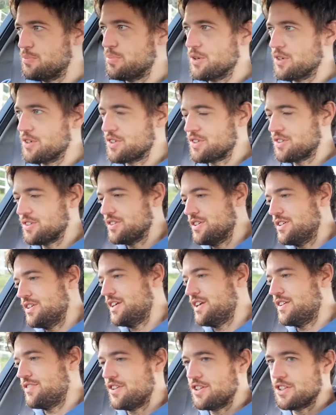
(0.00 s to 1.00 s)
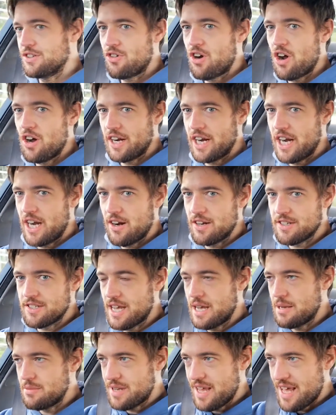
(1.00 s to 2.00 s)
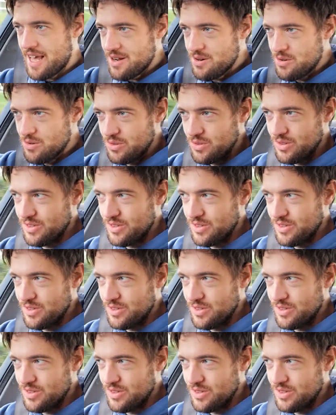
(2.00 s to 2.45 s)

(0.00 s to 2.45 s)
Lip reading: but if you're in the wrong gear, as I am now,